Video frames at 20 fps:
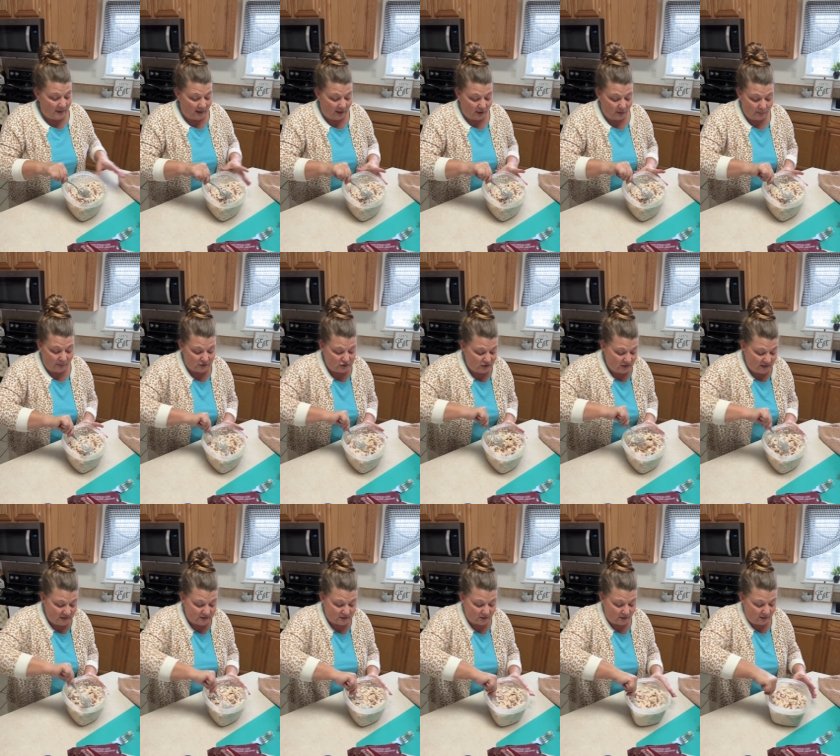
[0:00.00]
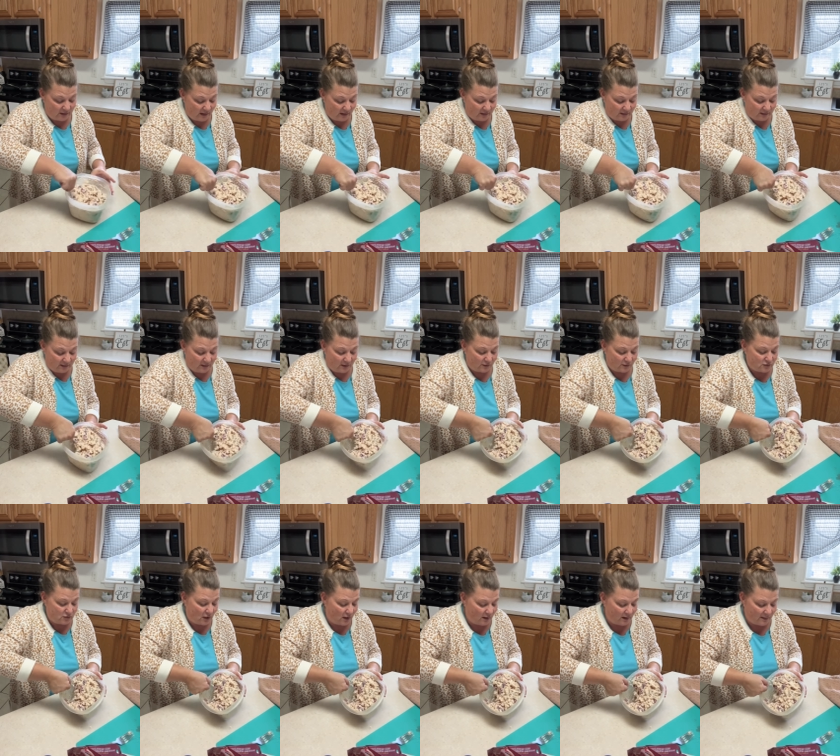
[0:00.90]
couldn't put cheese on nothing,
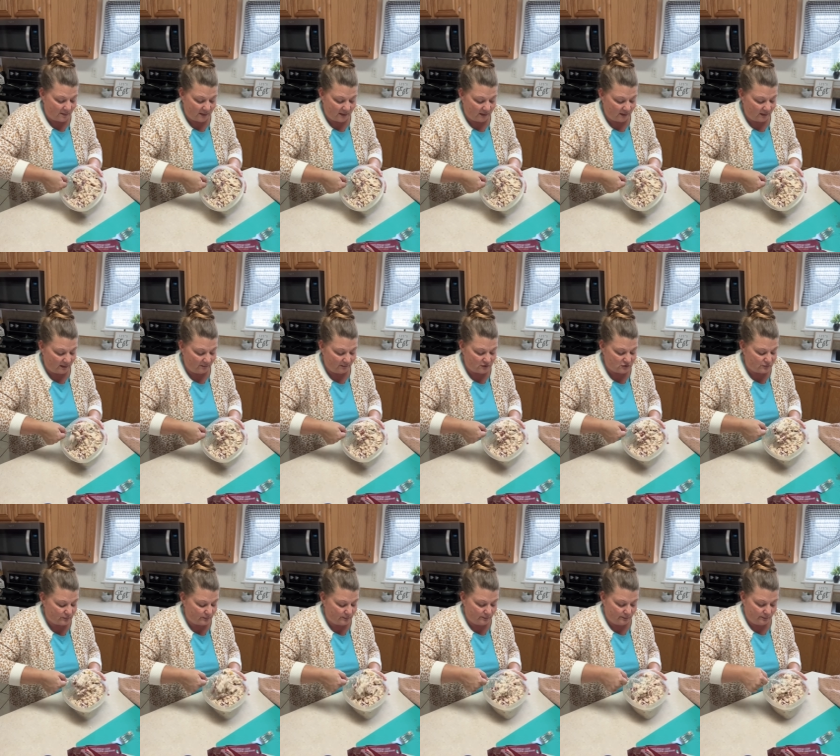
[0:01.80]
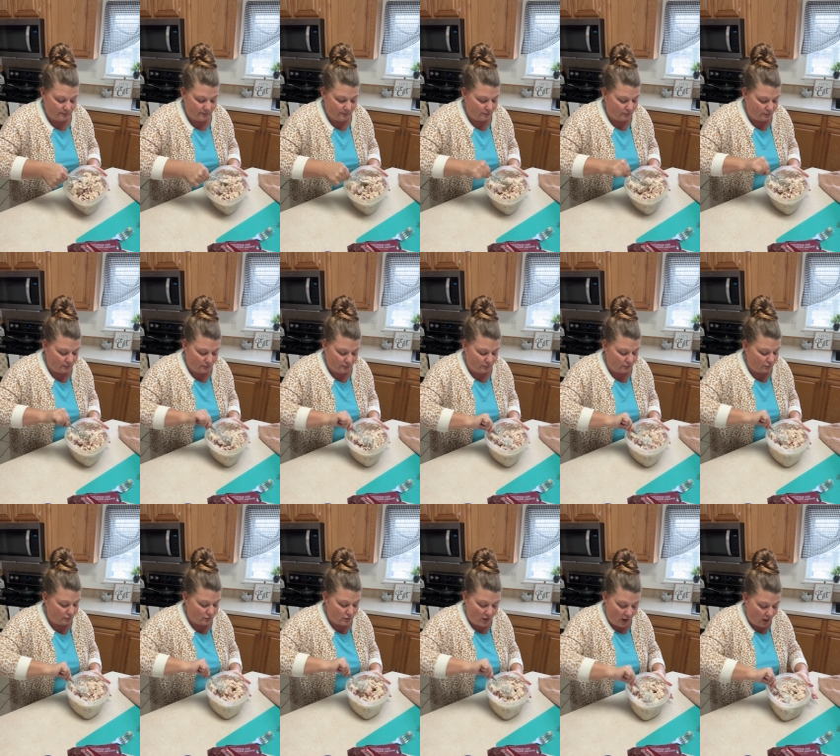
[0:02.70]
it was
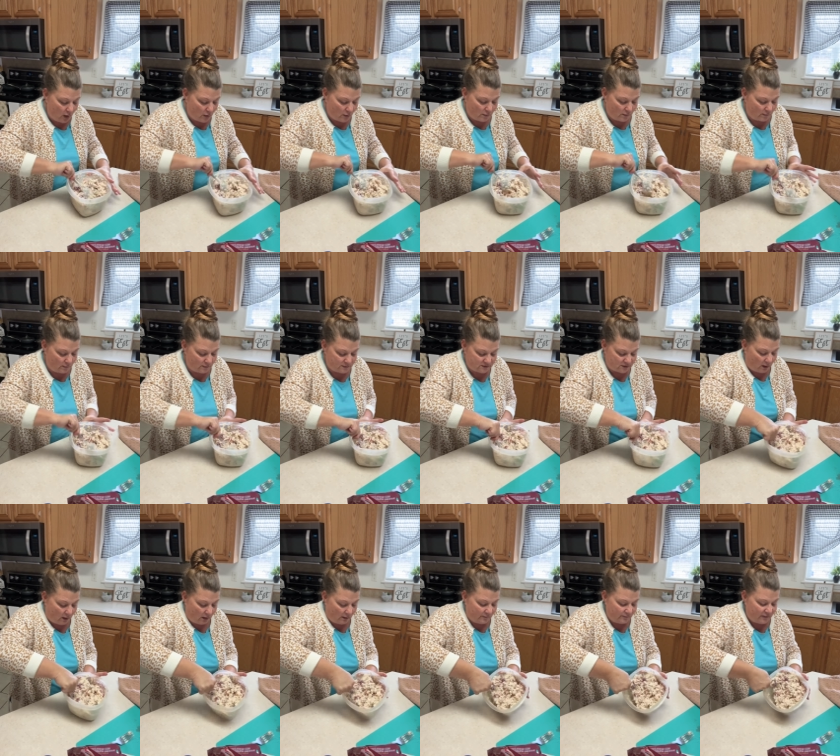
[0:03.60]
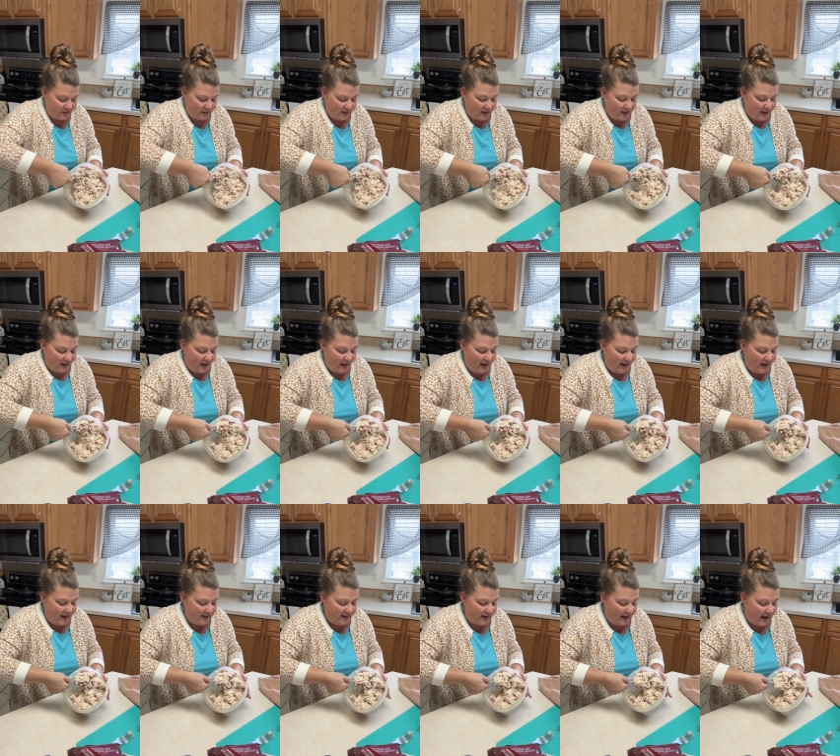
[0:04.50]
no salt.
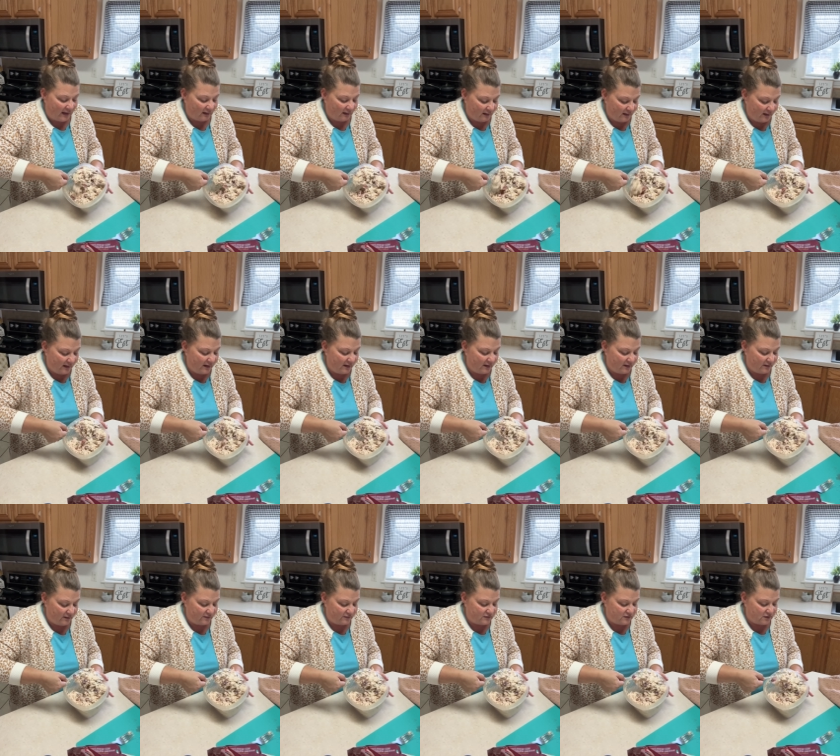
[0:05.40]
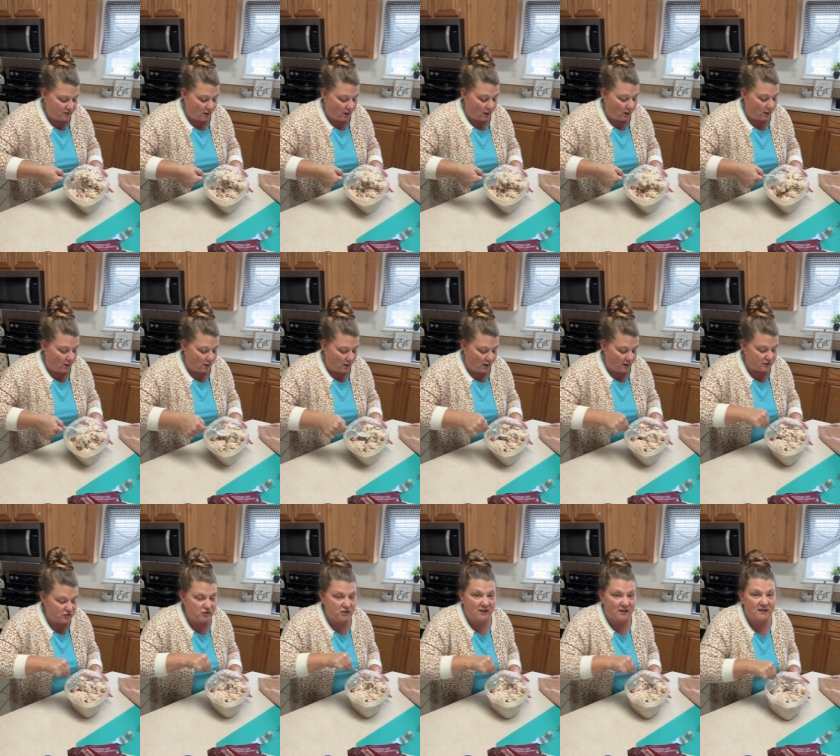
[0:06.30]
And I lived, y'all, on
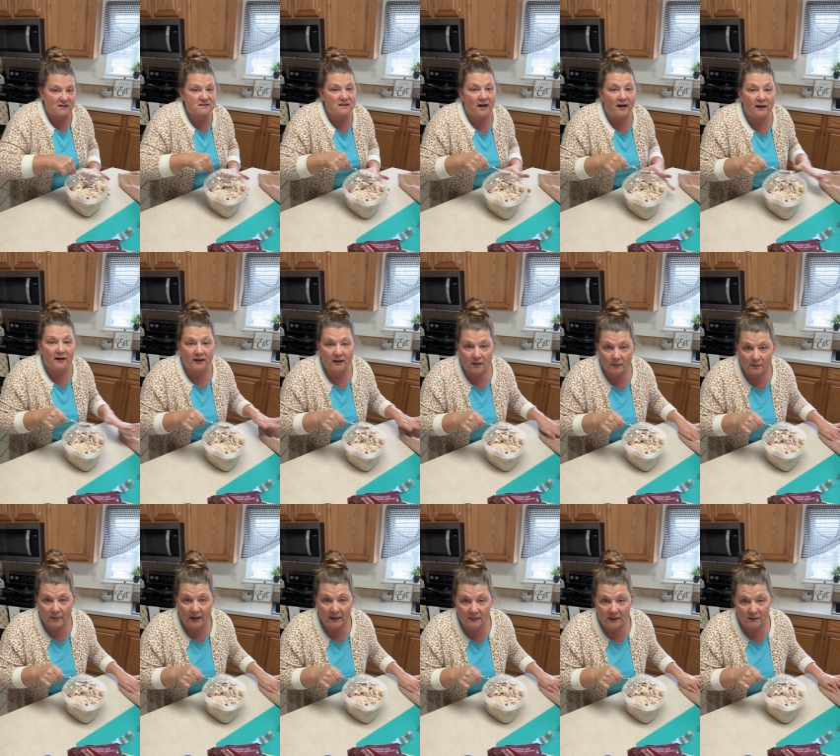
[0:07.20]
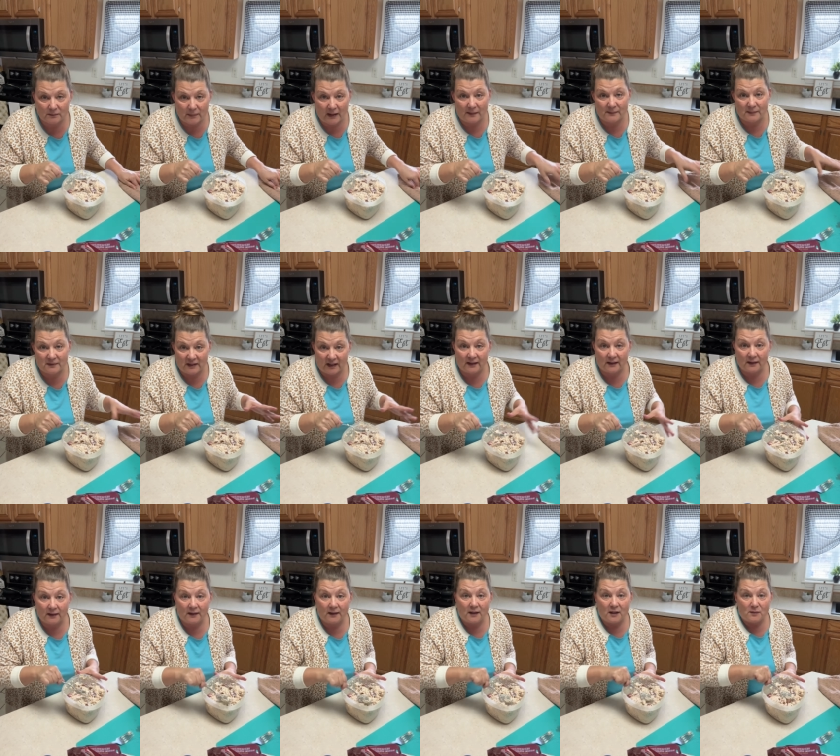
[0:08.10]
chicken salad and baked
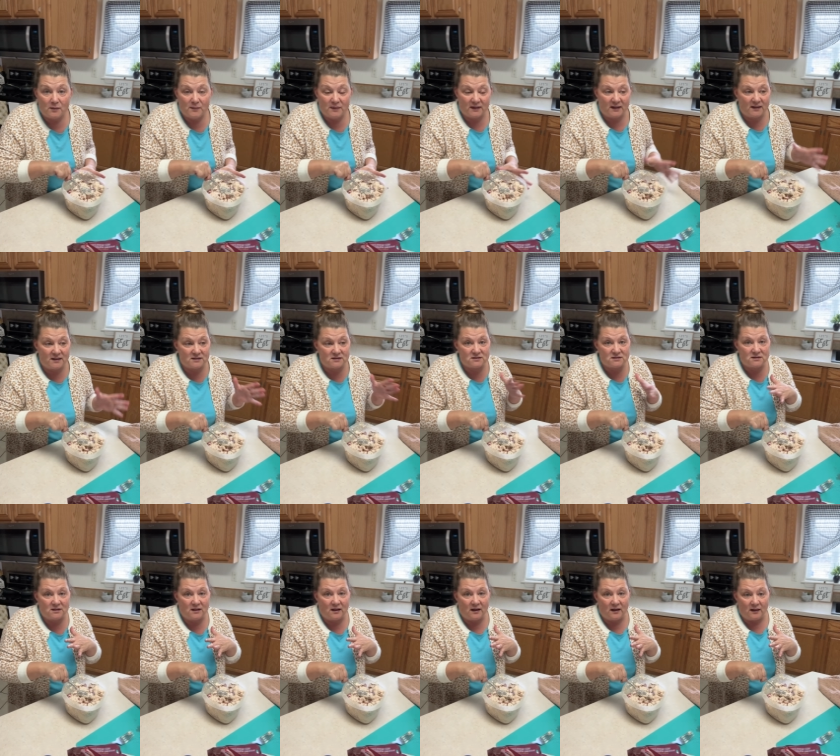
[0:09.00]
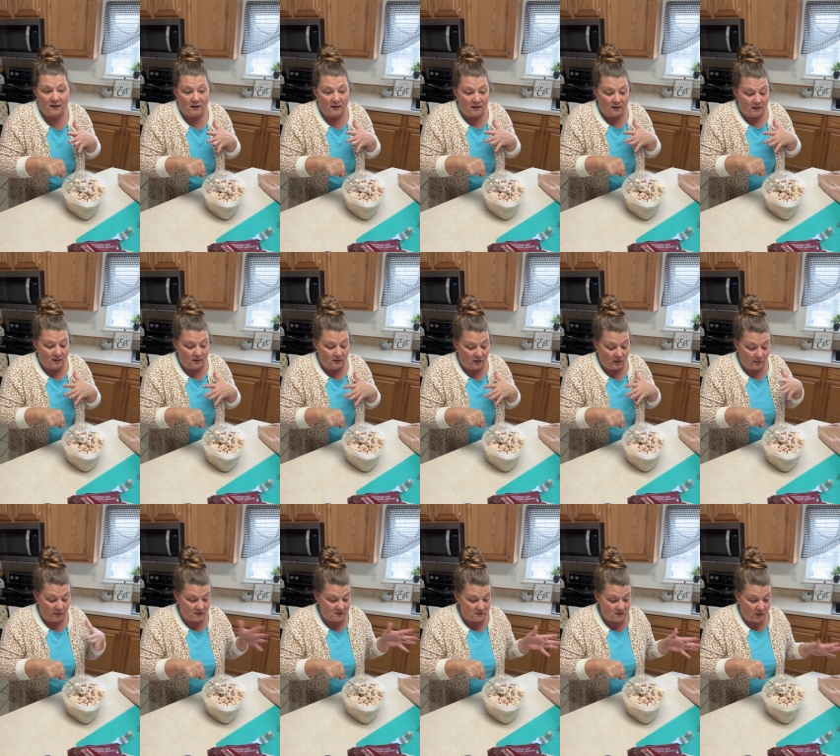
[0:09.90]
potato because there
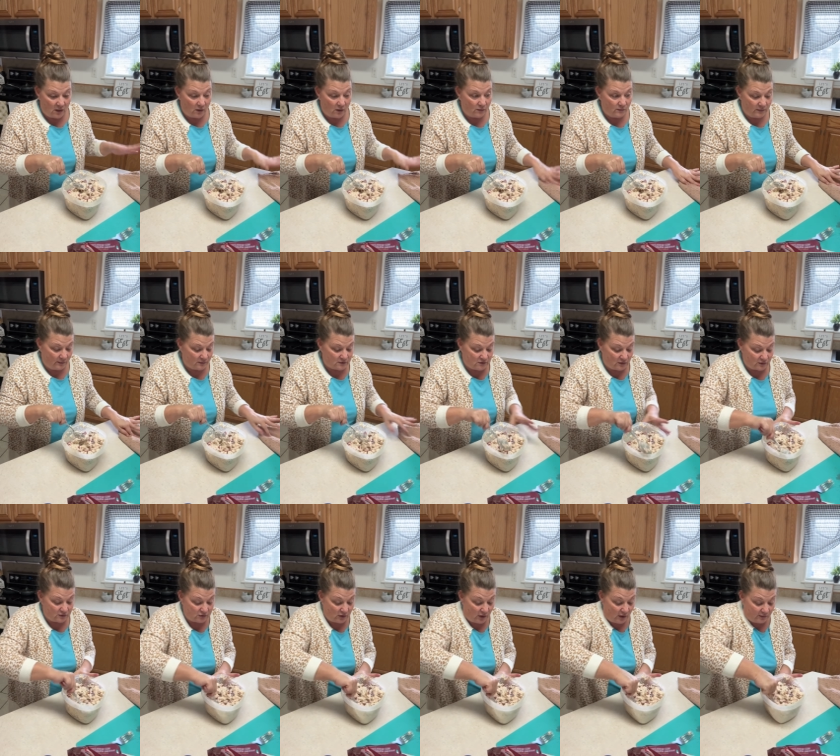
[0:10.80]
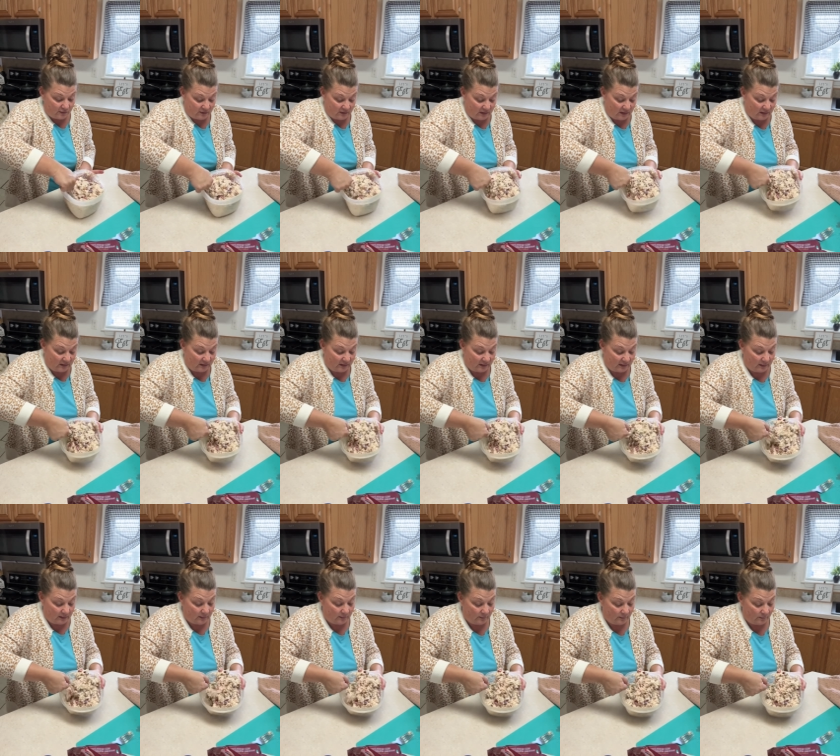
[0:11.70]
was no salt in anything.